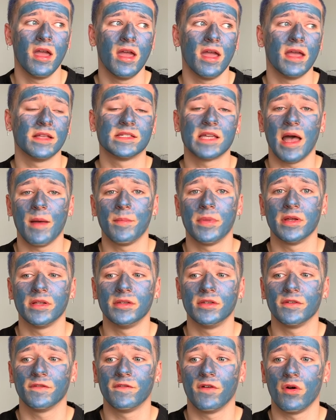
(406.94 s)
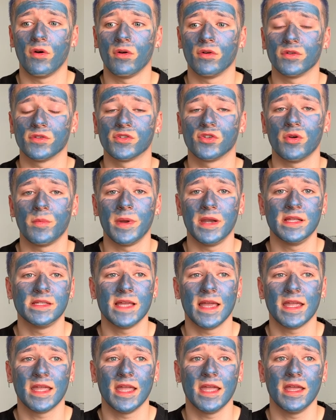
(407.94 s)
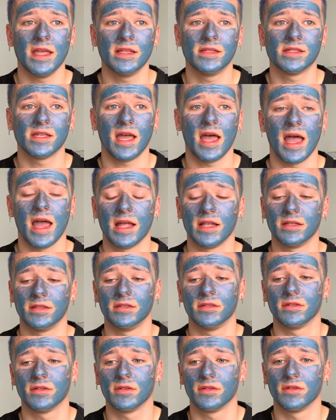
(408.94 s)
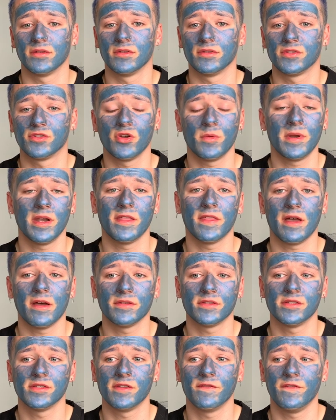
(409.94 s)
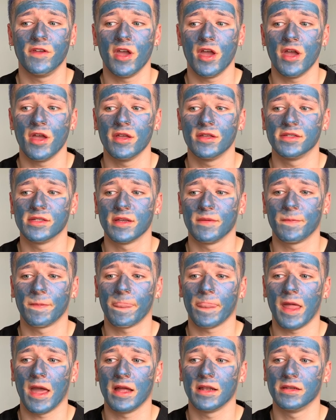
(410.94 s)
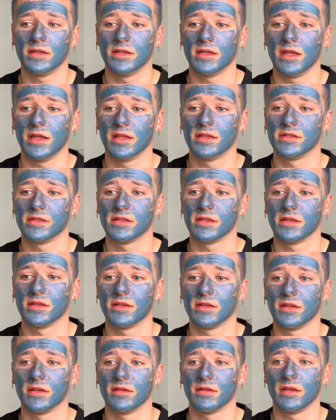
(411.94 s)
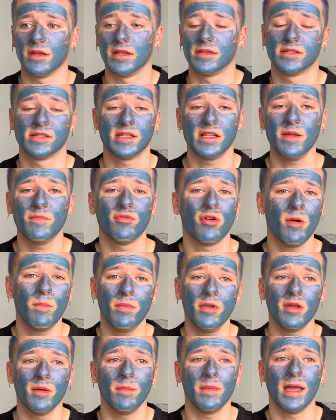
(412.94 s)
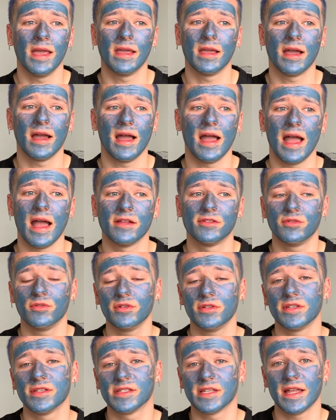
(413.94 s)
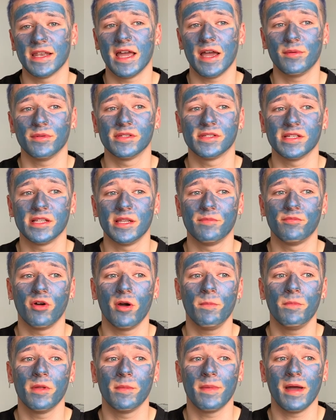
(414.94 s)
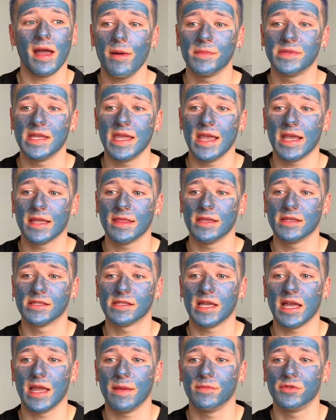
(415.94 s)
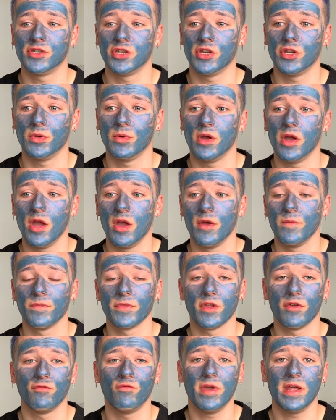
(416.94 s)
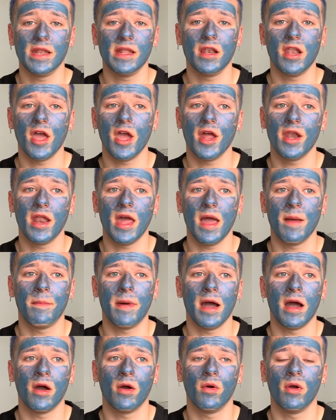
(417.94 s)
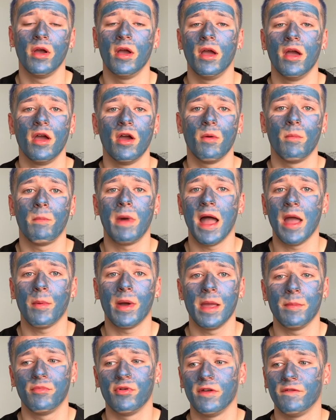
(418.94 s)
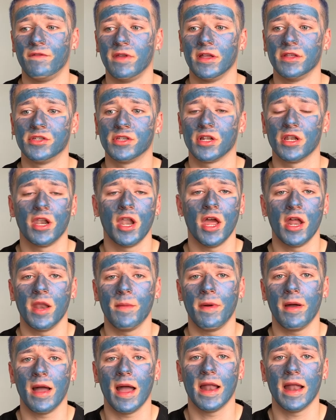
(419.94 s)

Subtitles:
it's happened for so many decades and so many thousands of years, and it's still a problem. Like, I don't understand how it's still a problem. I'm taking this time to really learn about my white privilege, learn about